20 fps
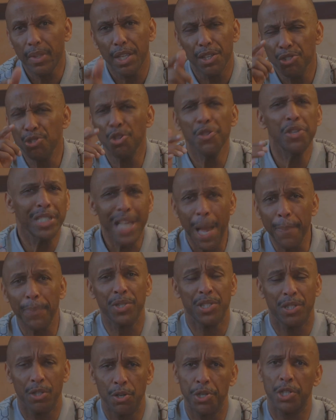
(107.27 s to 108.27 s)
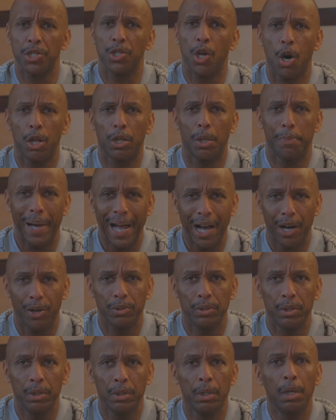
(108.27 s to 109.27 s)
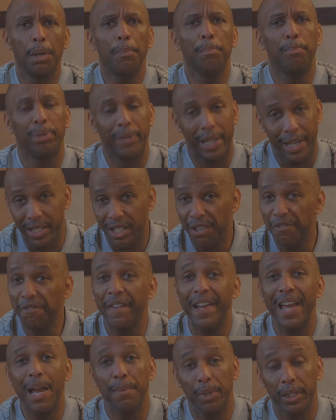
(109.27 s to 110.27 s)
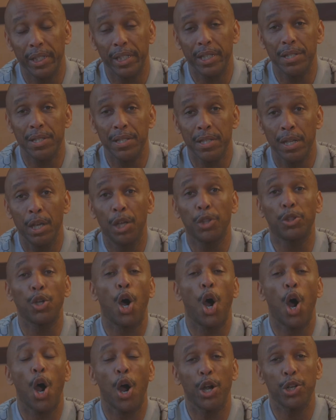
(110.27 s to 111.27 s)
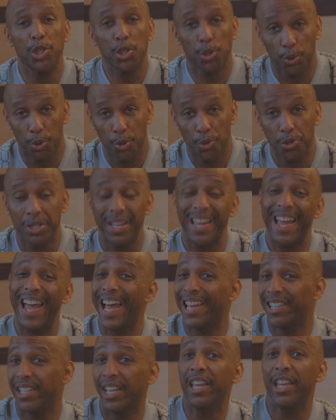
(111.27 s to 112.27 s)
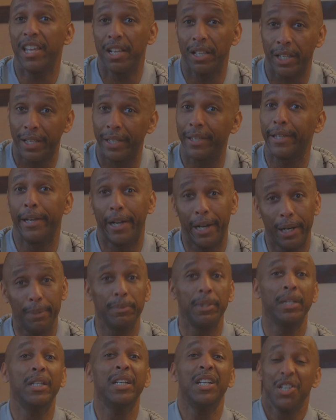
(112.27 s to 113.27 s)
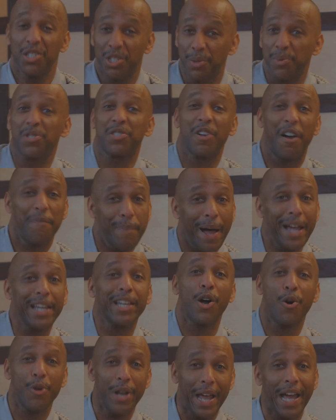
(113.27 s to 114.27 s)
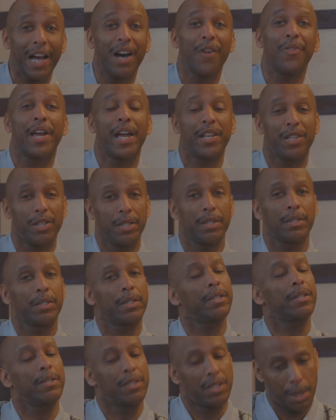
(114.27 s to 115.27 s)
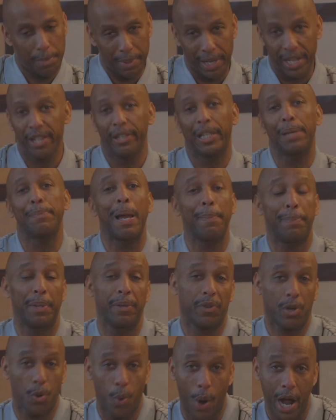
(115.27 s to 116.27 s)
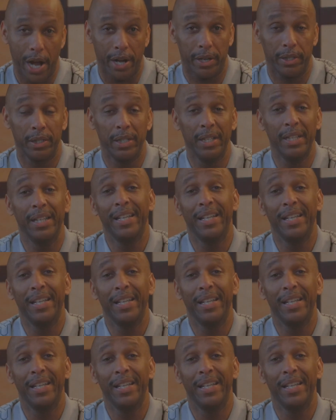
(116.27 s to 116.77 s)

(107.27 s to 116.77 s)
So this episode is all about blending families, the hard truths, and the healing. Yup. Some stuff might go down that some healing might be required.